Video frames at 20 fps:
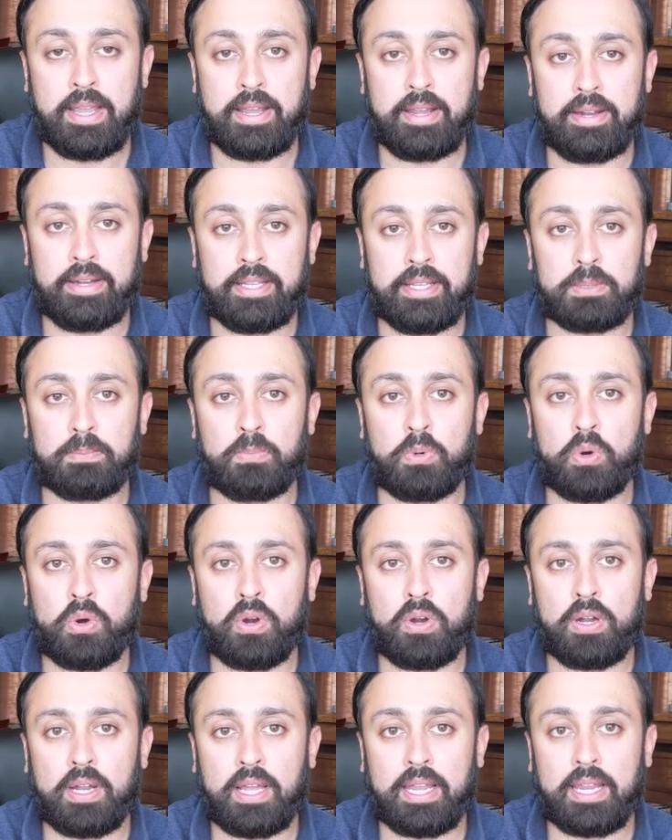It is
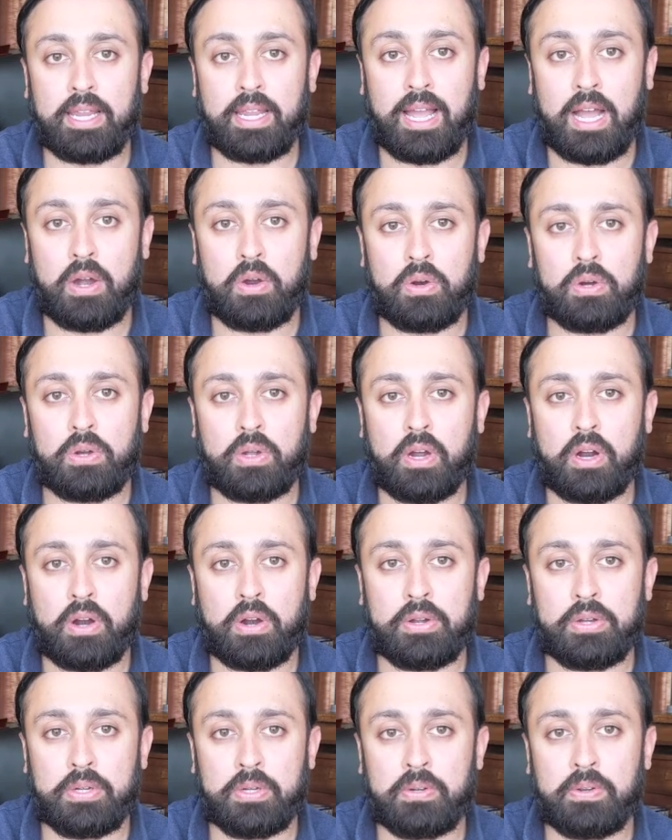more like, how
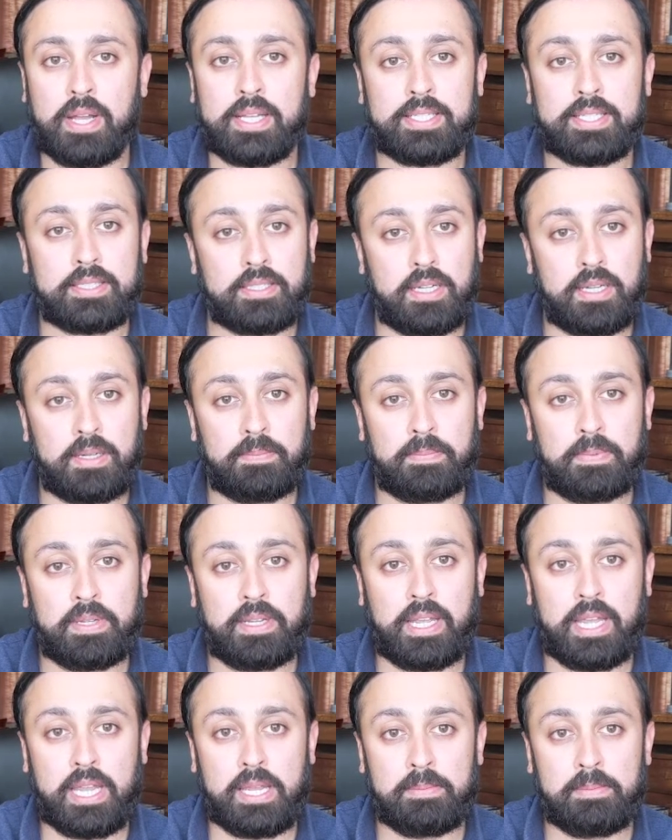are you as a company
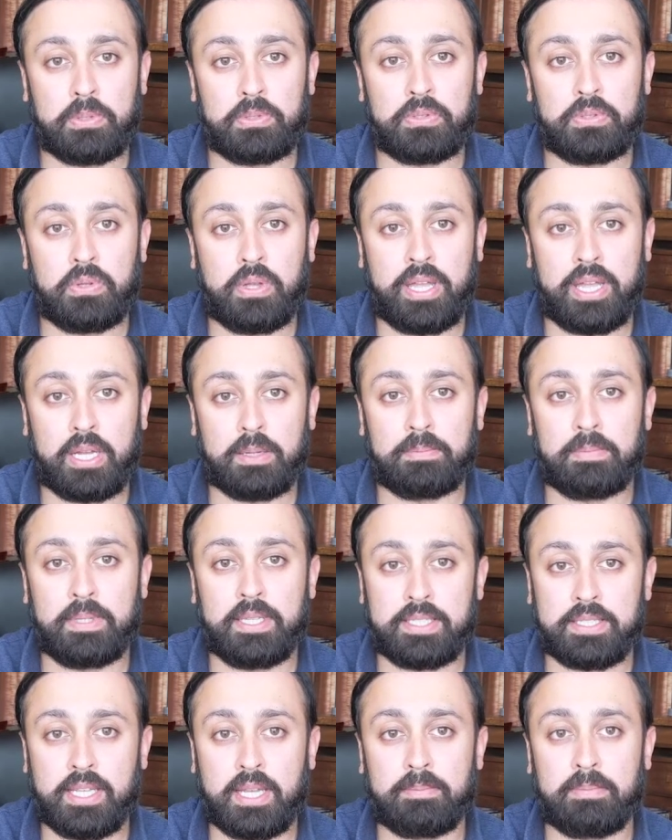able to help
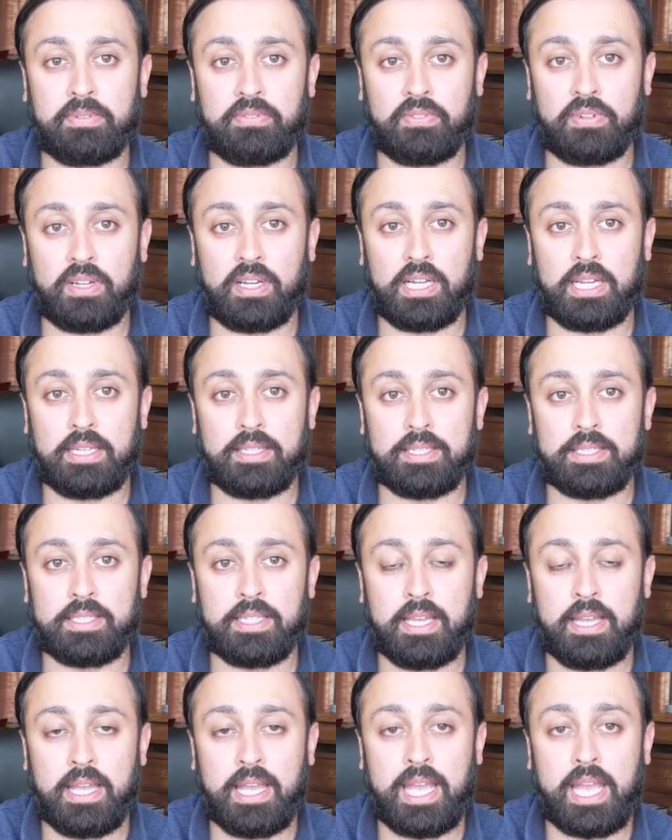these type of clients
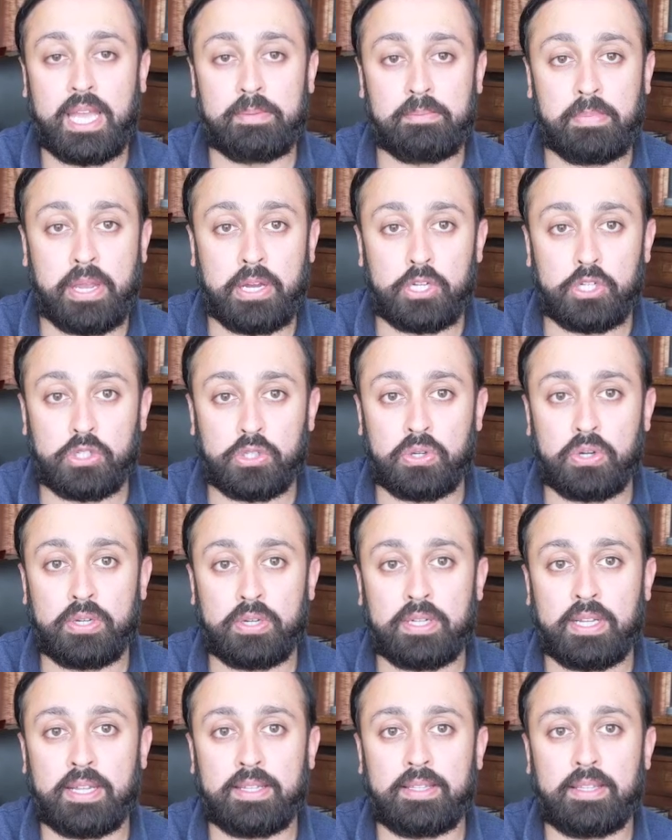and make sure
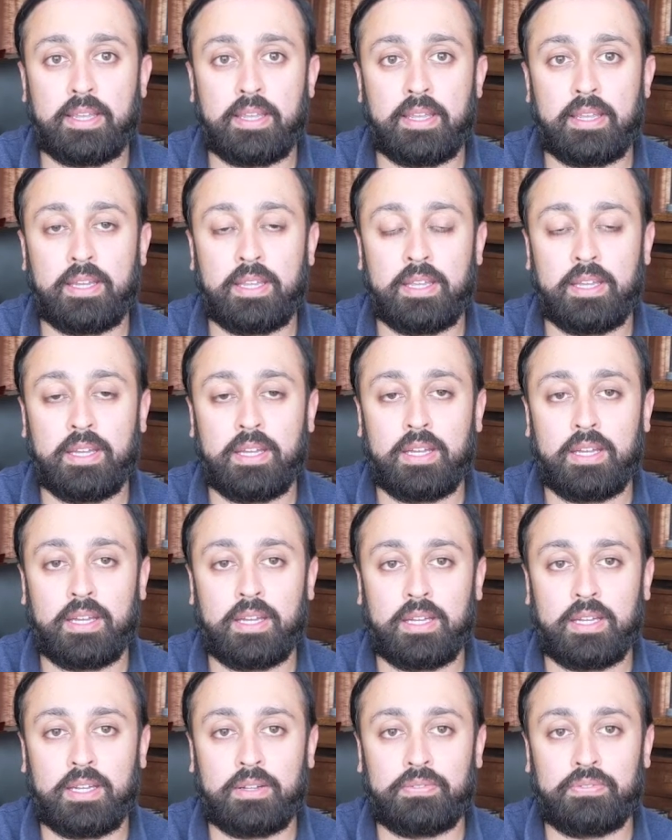that they
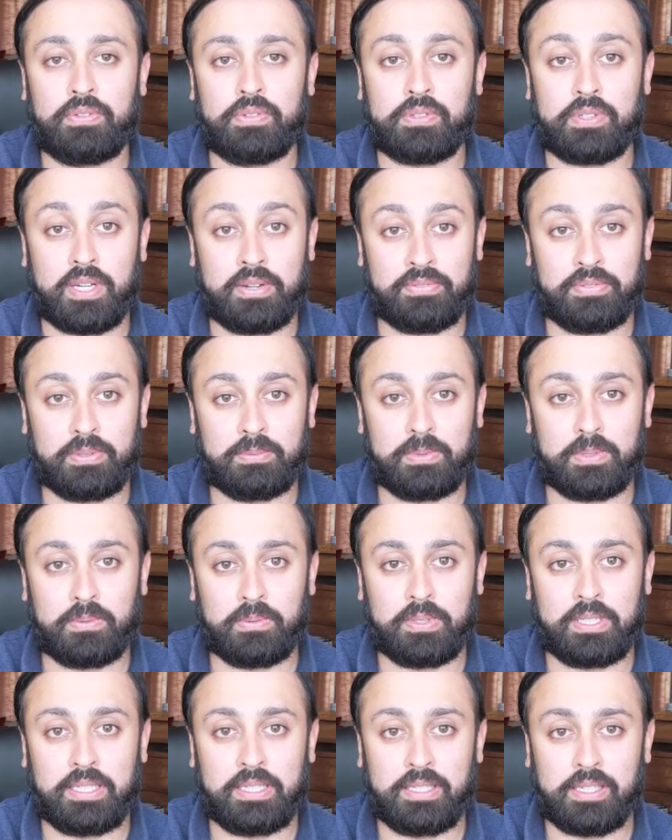feel
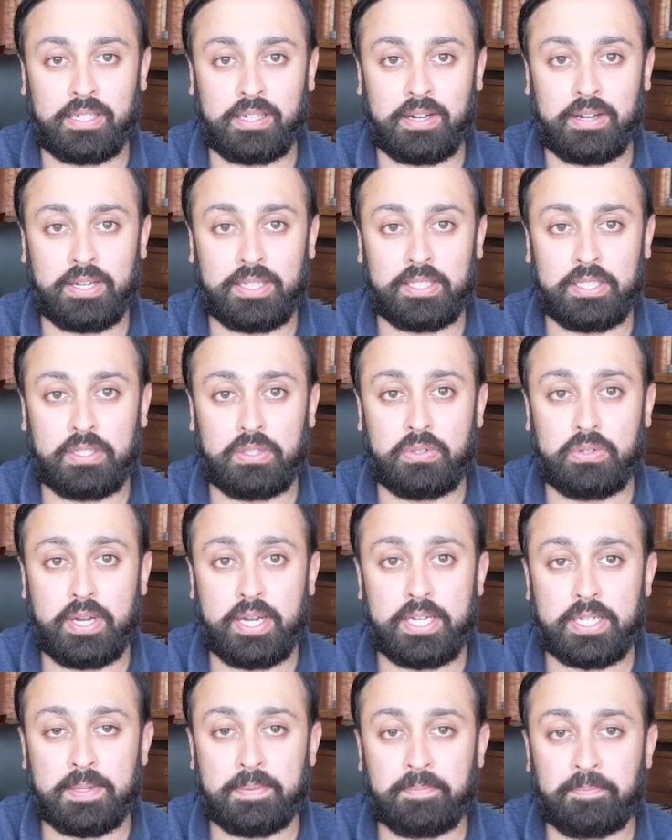comfortable in the current
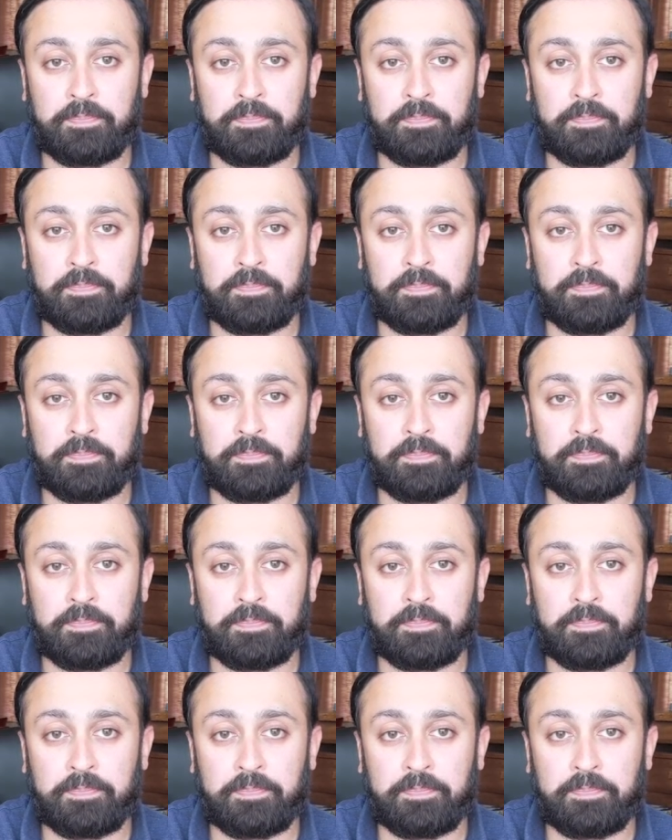situation?